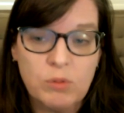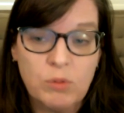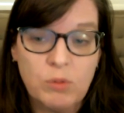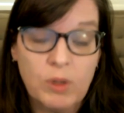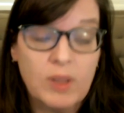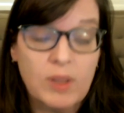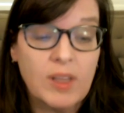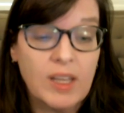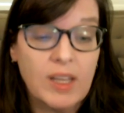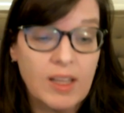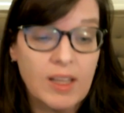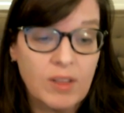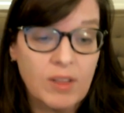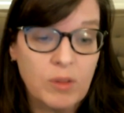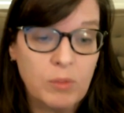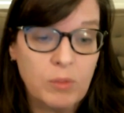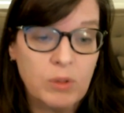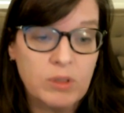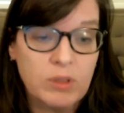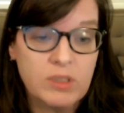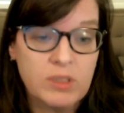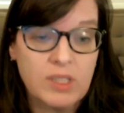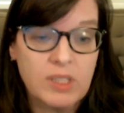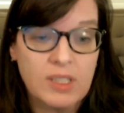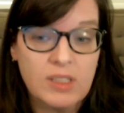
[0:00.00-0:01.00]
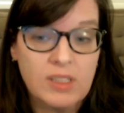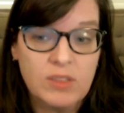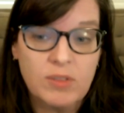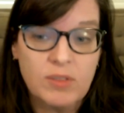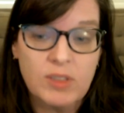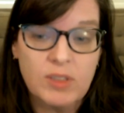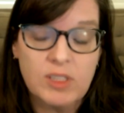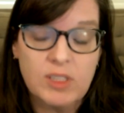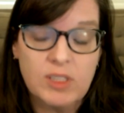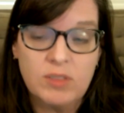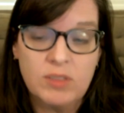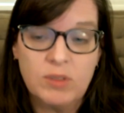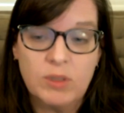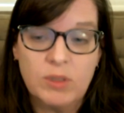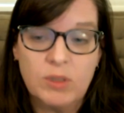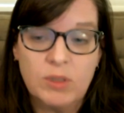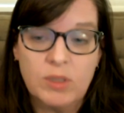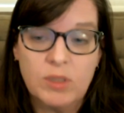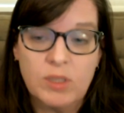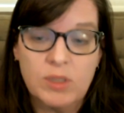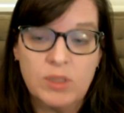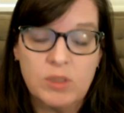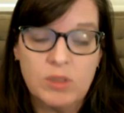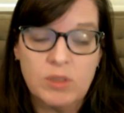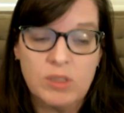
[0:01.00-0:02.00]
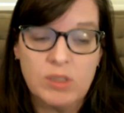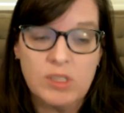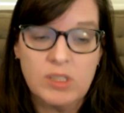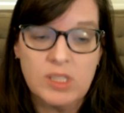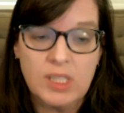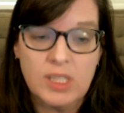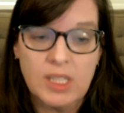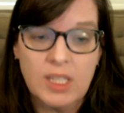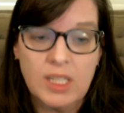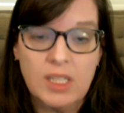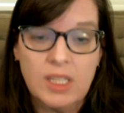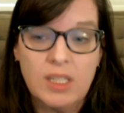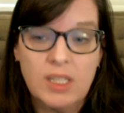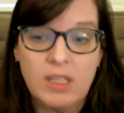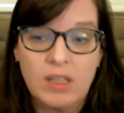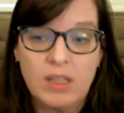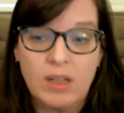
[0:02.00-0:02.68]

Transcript: when they had the World Science Festival in New York City,